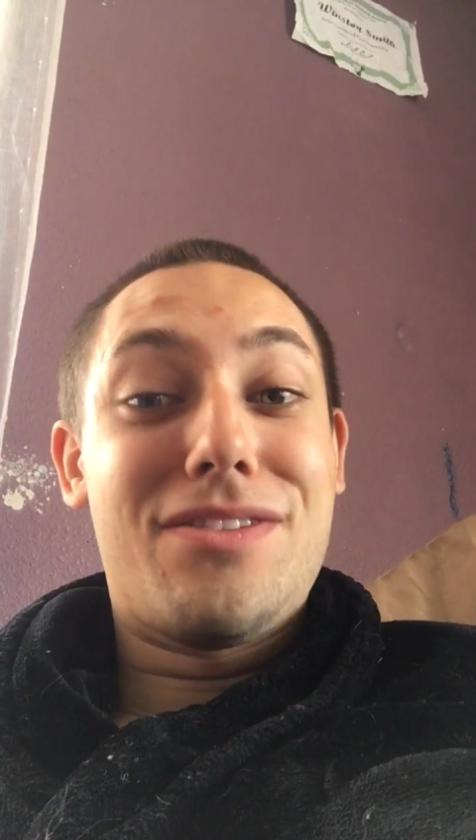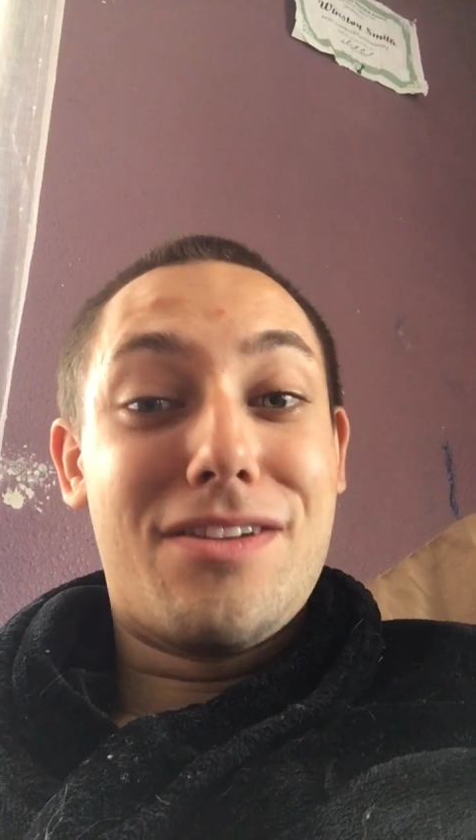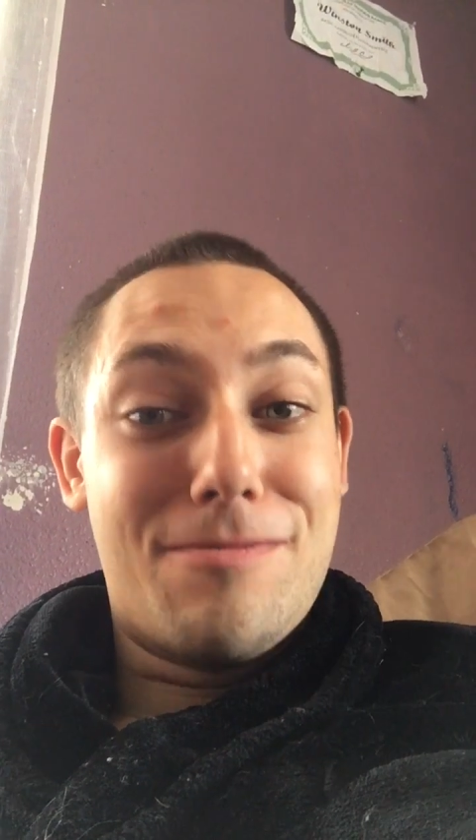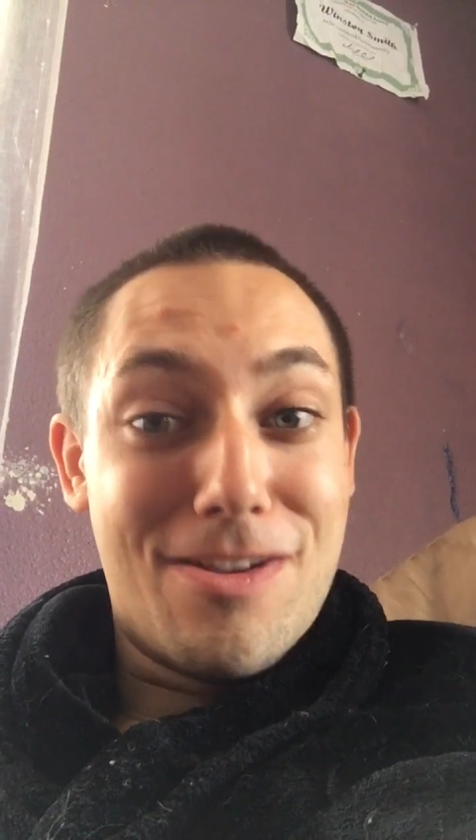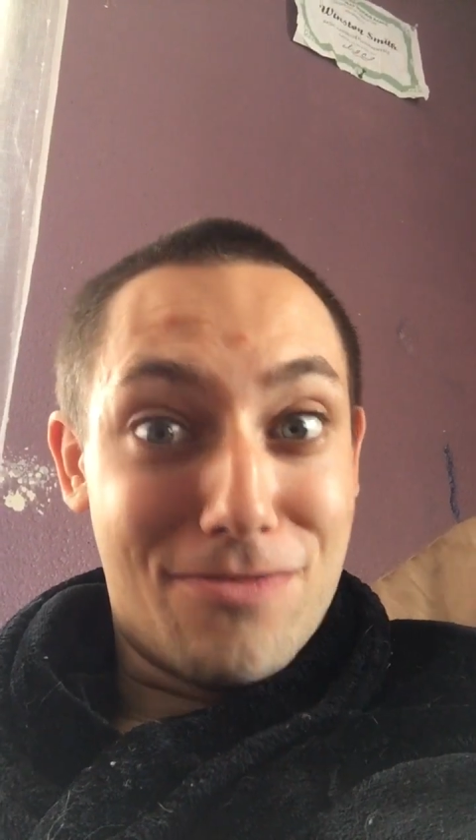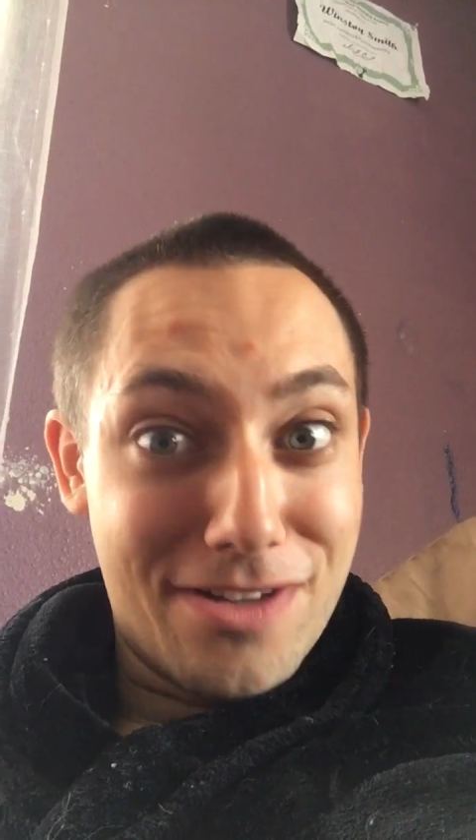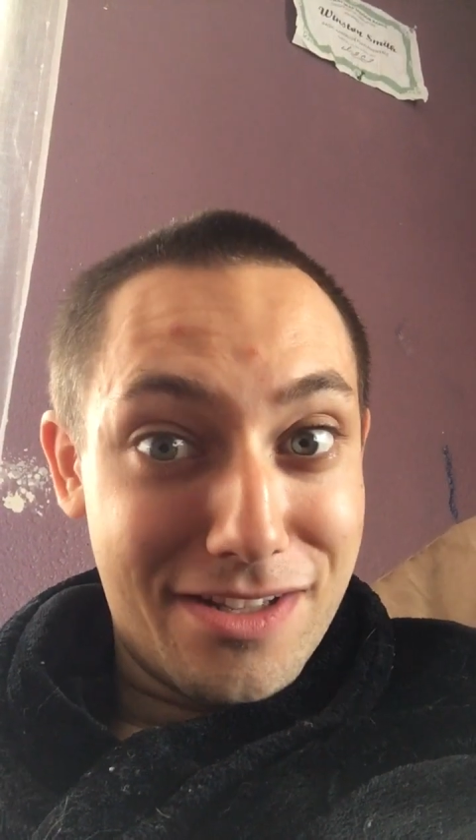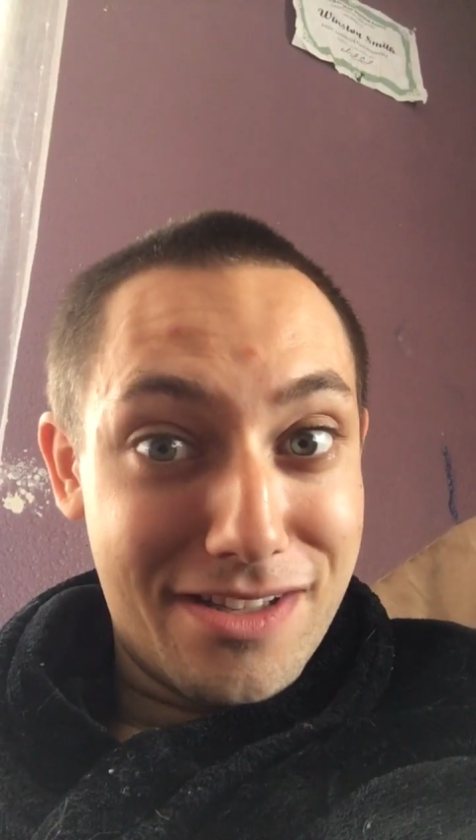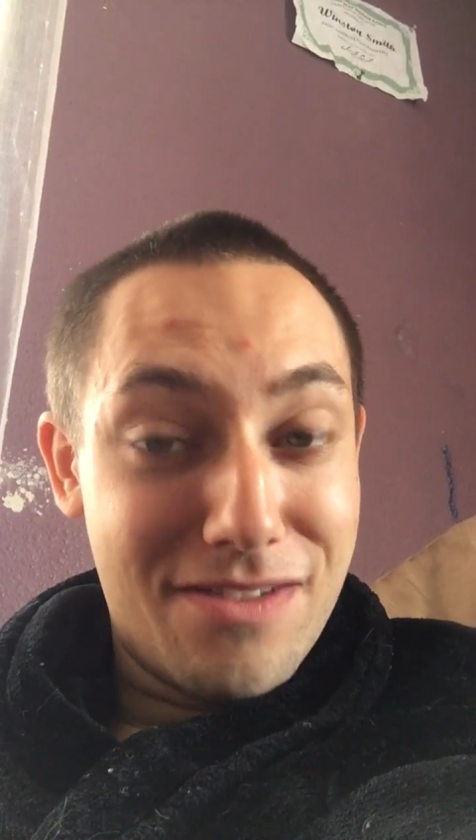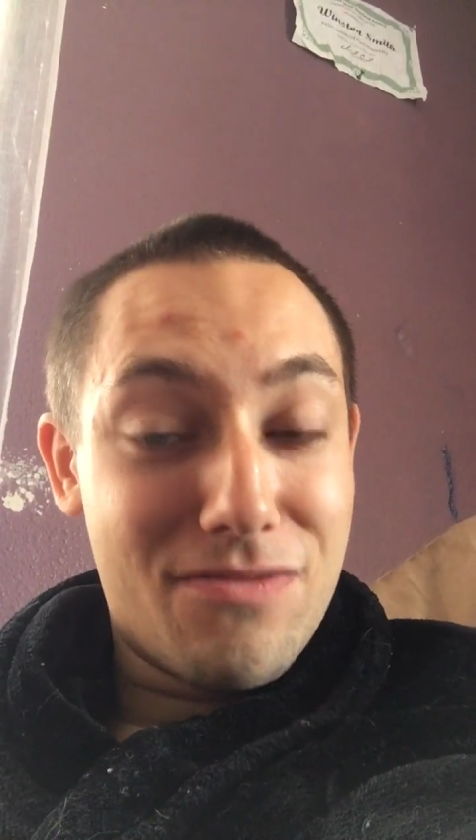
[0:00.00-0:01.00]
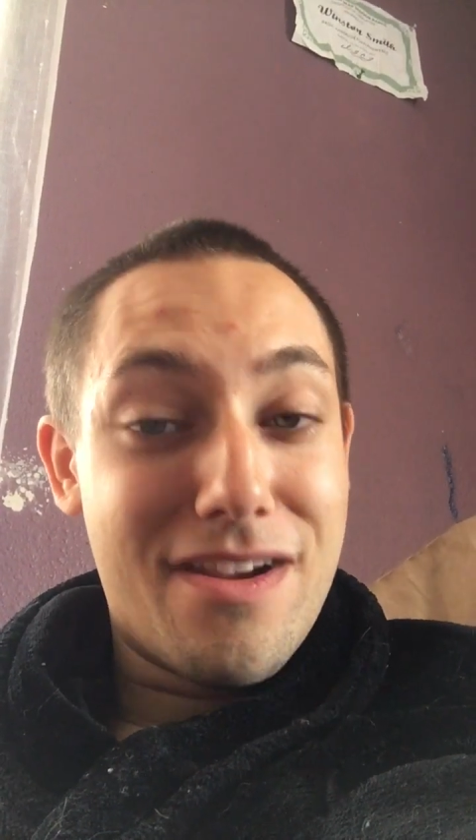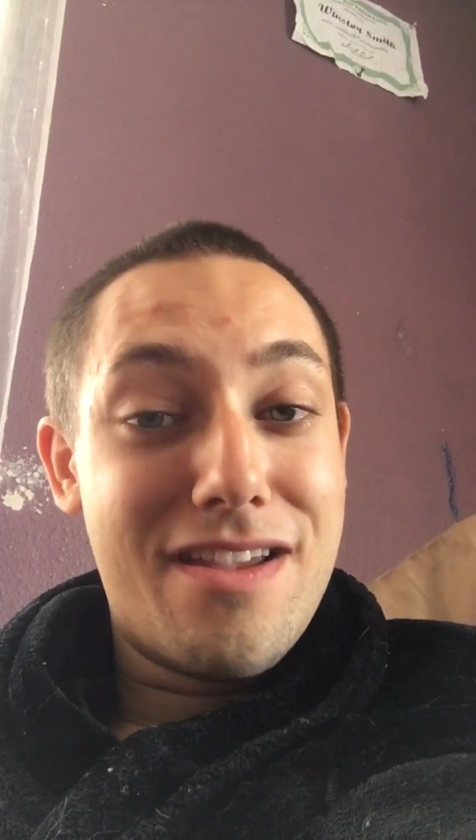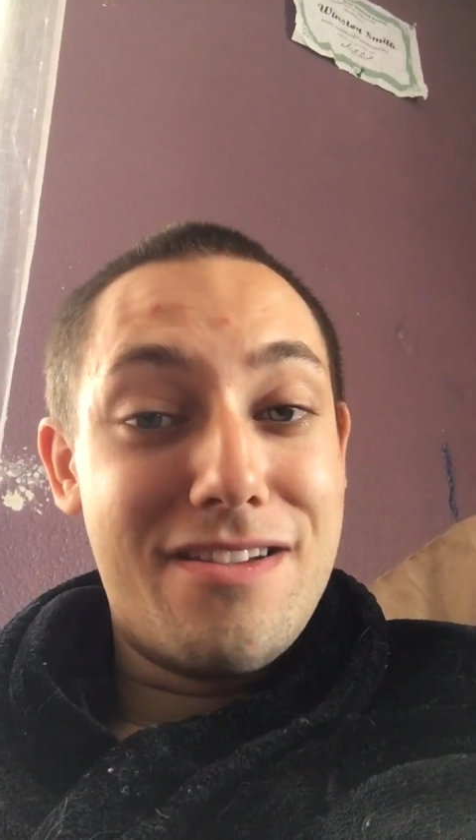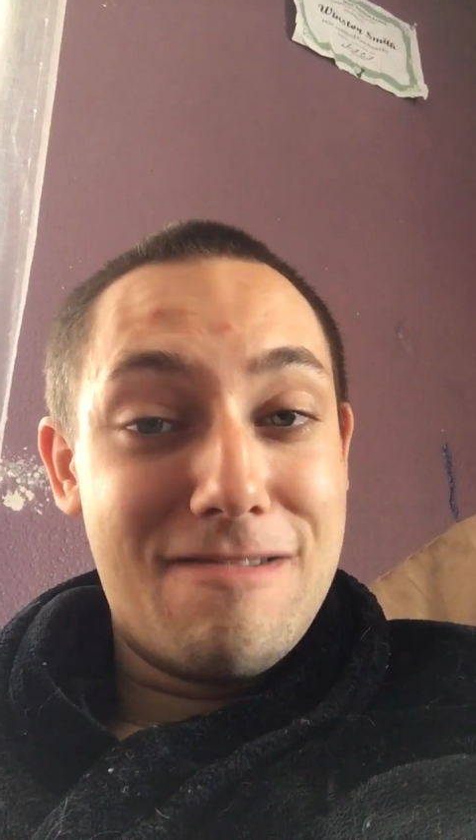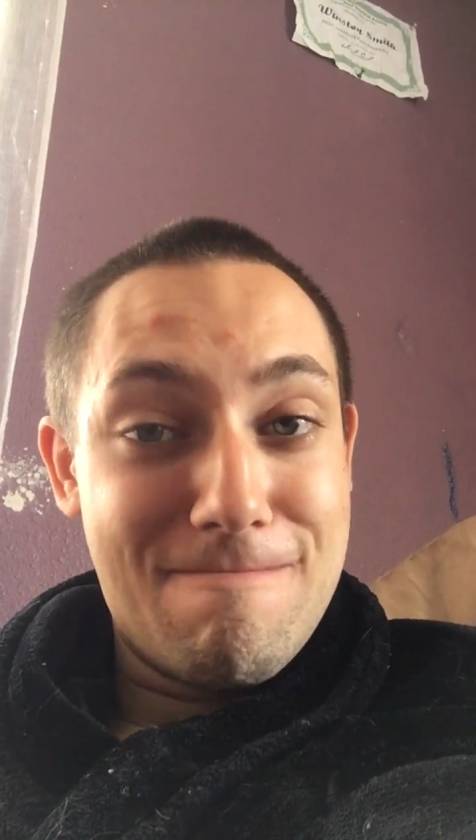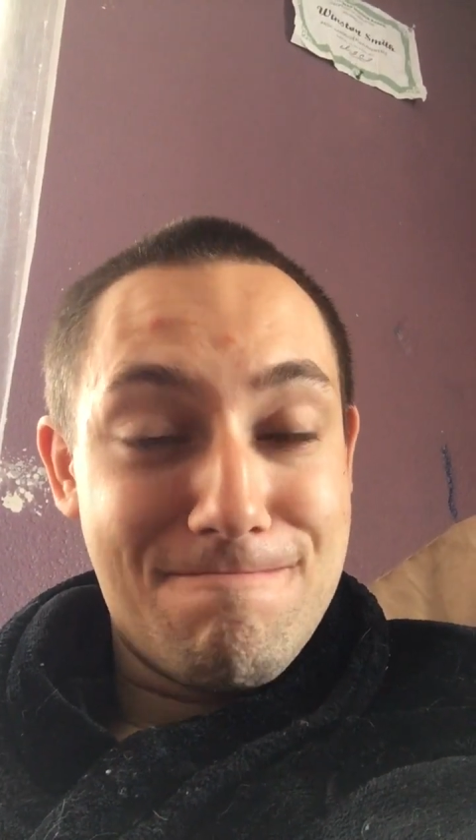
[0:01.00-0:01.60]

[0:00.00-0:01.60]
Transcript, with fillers: are going to be really great.